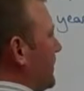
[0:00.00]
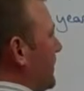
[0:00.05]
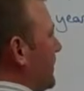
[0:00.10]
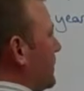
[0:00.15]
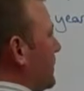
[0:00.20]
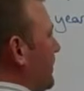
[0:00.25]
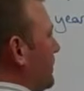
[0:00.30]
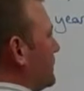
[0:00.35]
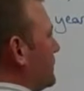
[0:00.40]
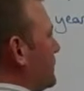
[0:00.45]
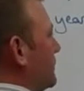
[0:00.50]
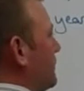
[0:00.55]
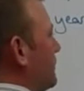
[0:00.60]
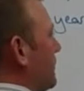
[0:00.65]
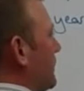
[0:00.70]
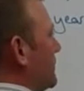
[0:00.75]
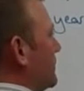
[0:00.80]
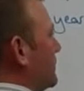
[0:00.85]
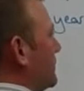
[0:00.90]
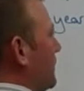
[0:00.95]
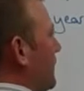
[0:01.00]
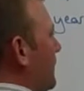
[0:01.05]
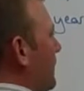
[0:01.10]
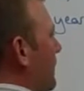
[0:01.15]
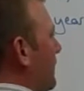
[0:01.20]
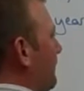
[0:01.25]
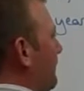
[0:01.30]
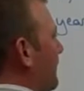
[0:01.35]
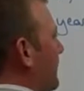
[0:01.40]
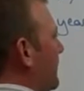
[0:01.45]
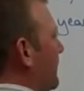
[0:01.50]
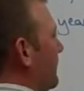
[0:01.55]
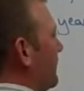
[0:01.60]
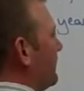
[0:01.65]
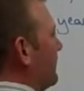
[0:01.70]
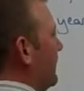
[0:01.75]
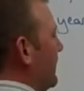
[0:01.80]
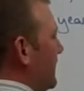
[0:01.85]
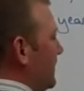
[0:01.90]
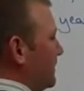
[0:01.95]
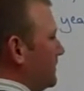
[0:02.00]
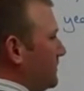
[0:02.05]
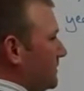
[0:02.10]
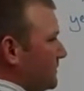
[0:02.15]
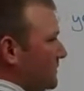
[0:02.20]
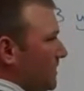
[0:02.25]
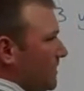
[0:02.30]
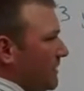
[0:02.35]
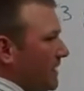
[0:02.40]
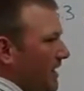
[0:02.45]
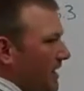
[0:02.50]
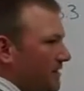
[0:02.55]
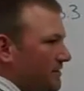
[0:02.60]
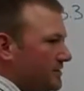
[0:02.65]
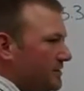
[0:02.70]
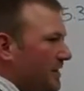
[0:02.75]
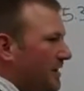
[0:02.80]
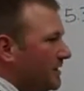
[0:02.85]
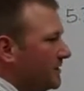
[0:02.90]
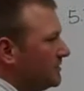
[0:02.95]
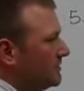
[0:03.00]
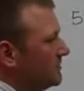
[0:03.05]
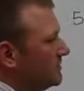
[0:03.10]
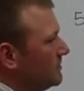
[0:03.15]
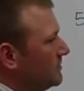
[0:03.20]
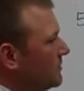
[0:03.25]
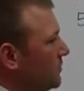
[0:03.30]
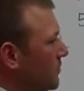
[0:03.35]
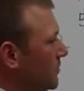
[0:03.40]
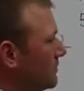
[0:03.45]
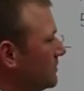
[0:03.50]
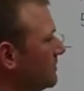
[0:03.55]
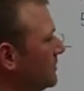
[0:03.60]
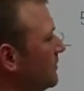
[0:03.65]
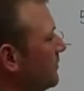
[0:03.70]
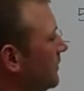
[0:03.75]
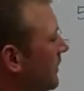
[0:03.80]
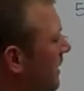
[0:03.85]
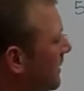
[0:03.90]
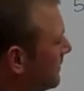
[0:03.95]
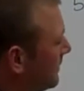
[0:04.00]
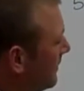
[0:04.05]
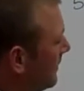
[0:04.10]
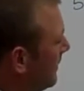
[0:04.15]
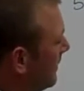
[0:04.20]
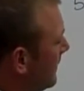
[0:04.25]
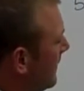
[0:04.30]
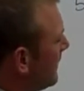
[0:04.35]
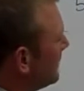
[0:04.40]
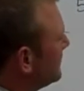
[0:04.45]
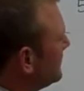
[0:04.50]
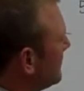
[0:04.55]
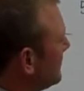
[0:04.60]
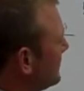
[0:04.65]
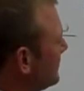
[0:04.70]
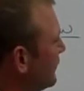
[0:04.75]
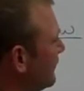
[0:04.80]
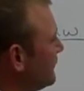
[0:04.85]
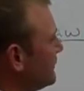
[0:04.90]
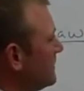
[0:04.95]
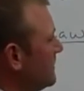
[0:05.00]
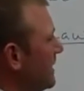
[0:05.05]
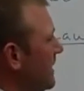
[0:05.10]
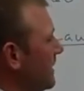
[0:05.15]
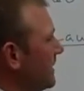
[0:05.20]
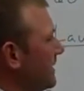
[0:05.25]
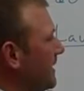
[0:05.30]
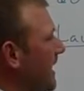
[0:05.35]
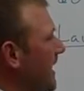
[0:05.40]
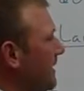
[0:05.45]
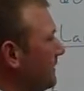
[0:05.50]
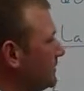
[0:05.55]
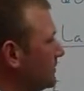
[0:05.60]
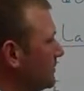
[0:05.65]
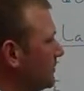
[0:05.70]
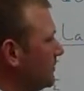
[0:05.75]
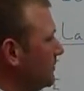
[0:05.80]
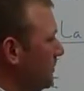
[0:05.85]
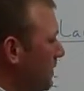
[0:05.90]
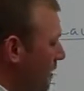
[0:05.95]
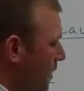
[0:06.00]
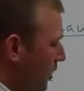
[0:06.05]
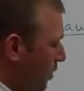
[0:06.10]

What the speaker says: we get closer to it. So we want to figure, just on the outside source or on the outside surface of that capsule,